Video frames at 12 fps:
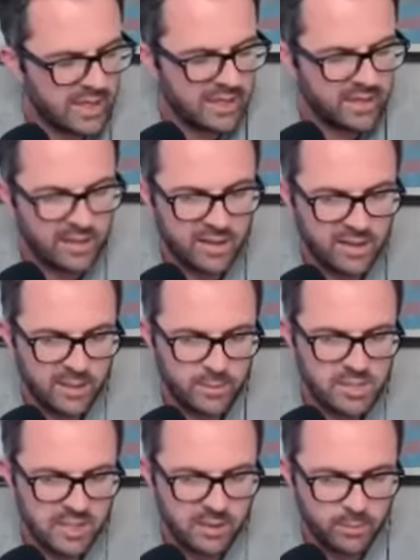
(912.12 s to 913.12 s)
I think nothing in
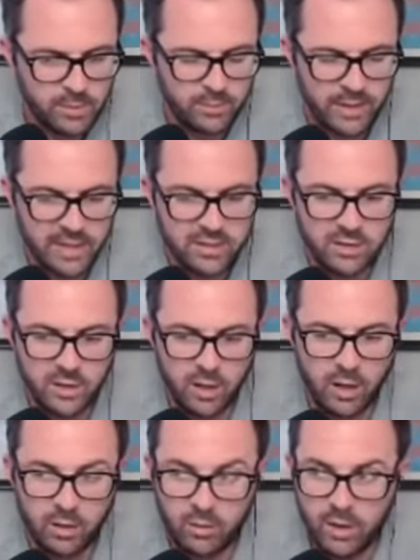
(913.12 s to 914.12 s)
particular. People actually
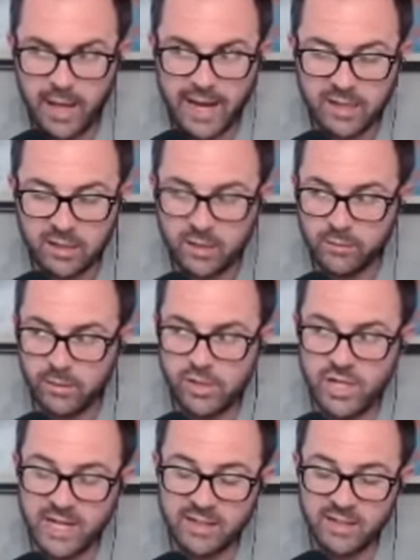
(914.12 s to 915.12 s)
are actively
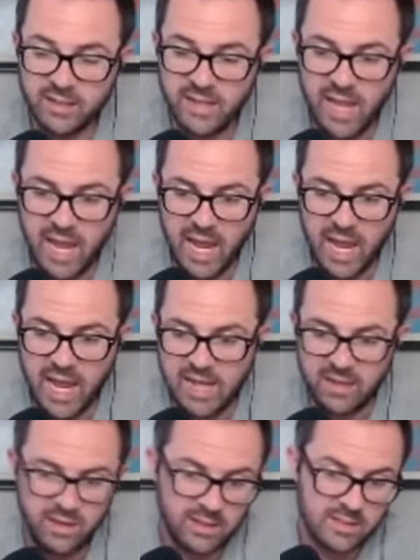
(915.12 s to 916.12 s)
rejecting the
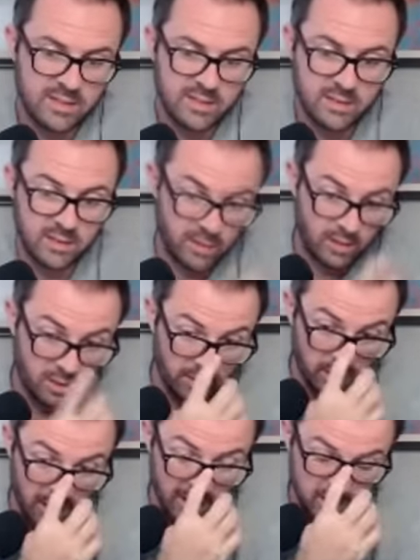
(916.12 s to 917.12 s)
atheist. You know,
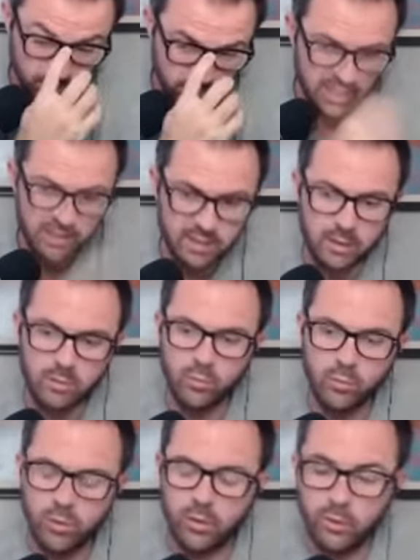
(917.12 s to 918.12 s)
they're actively
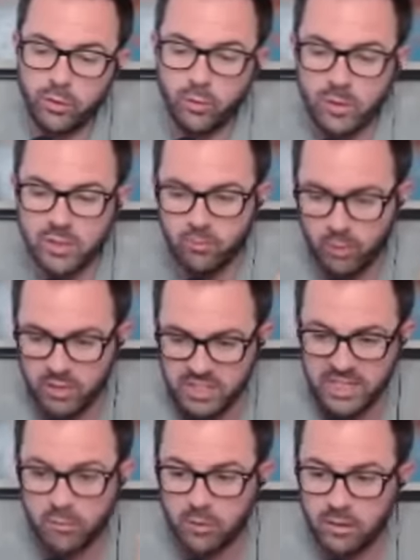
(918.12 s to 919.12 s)
rejecting they're they're re
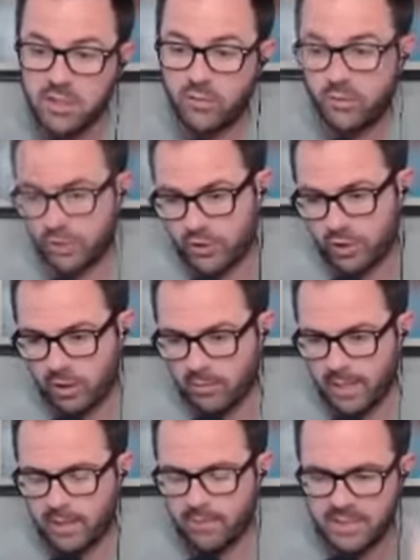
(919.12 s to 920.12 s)
rejecting religion for sure,
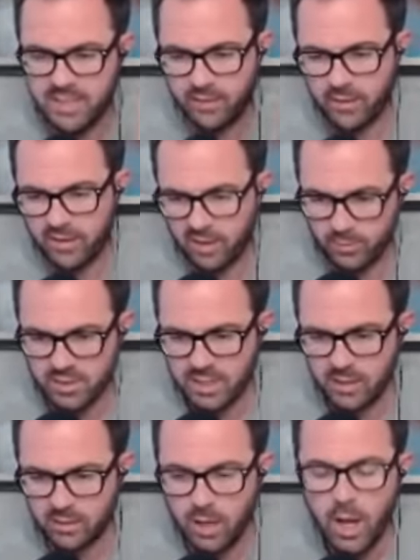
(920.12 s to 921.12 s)
right? By saying they're nothing in
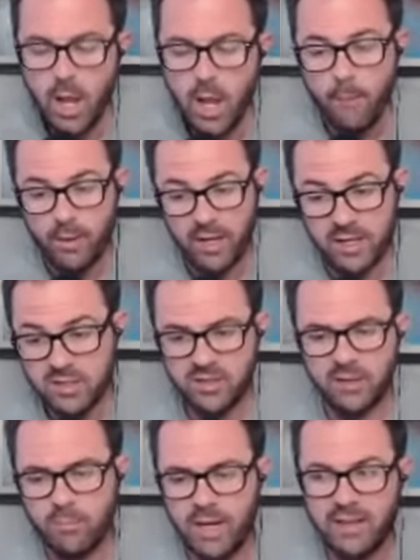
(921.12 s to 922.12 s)
particular. But I also
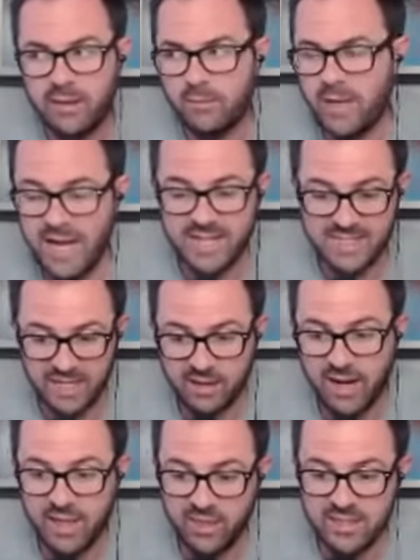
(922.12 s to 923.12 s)
think by them not saying
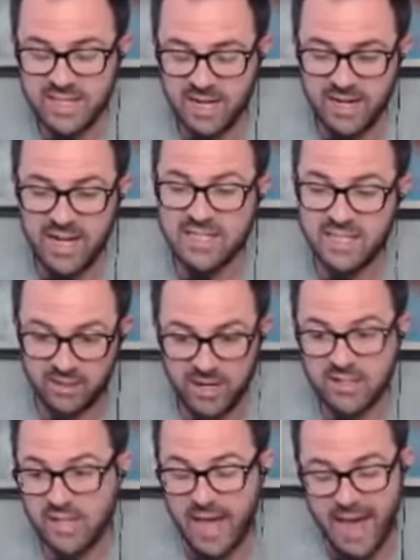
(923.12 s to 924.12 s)
they're atheist agnostic, they're
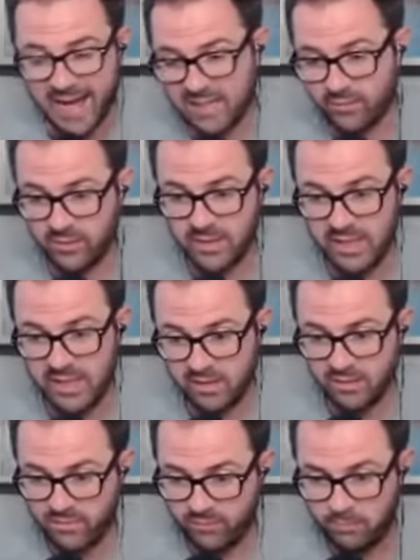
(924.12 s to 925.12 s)
actually actively
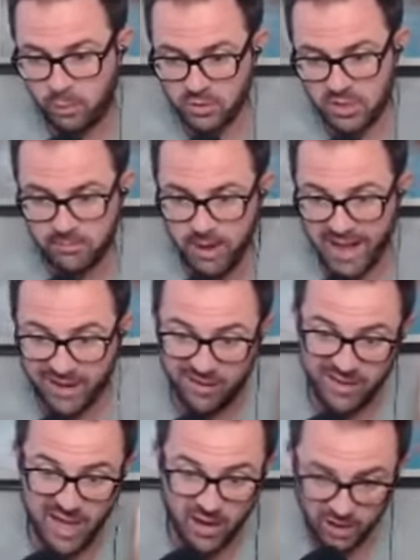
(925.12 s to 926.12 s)
pushing back
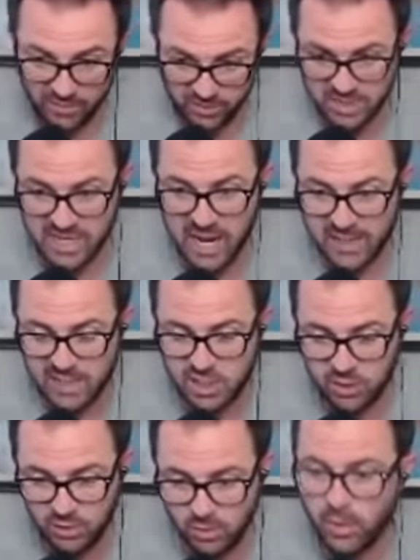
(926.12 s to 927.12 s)
on the other side
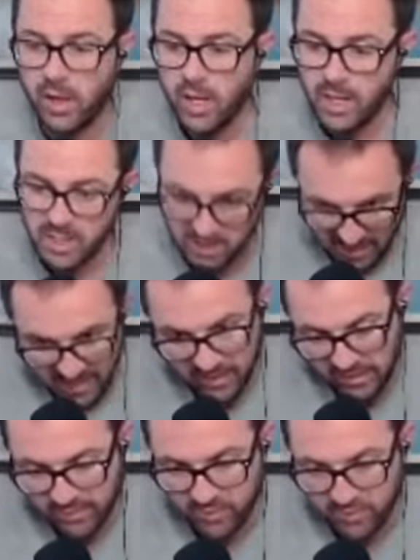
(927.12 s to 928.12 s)
too. So they kind
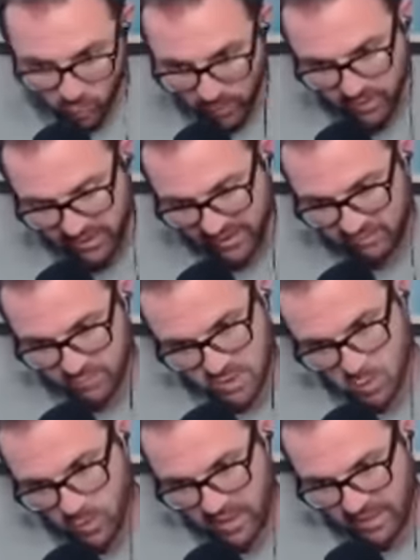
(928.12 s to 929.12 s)
of live in this weird in
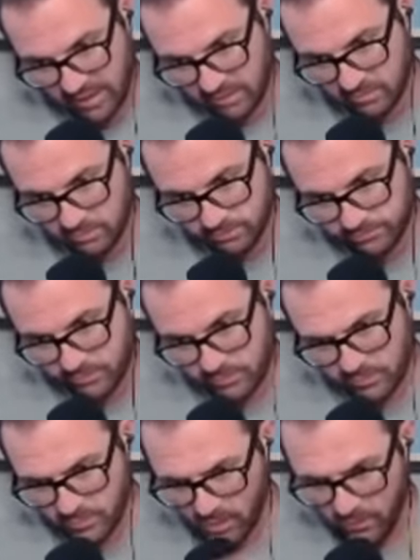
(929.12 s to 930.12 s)
between
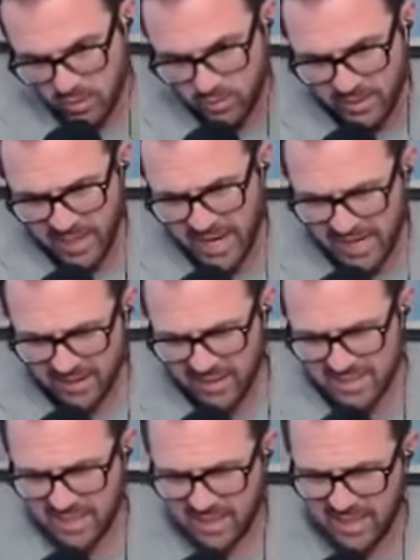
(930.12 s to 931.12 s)
between not
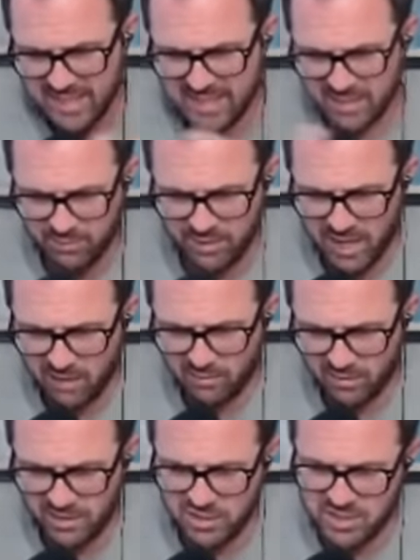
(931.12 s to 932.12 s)
atheist agnostic but not
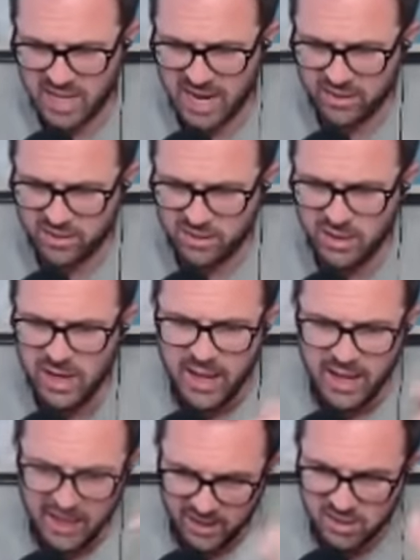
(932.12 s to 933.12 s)
religious either
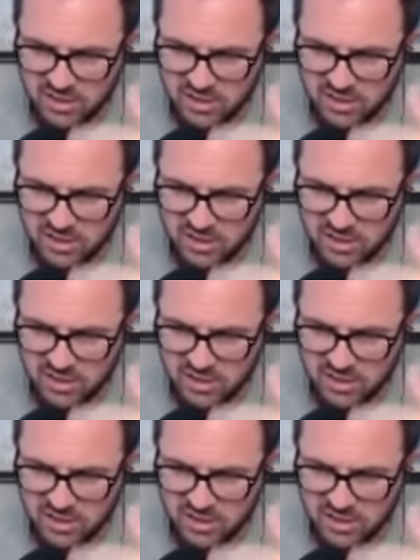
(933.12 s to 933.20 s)
and i think yeah.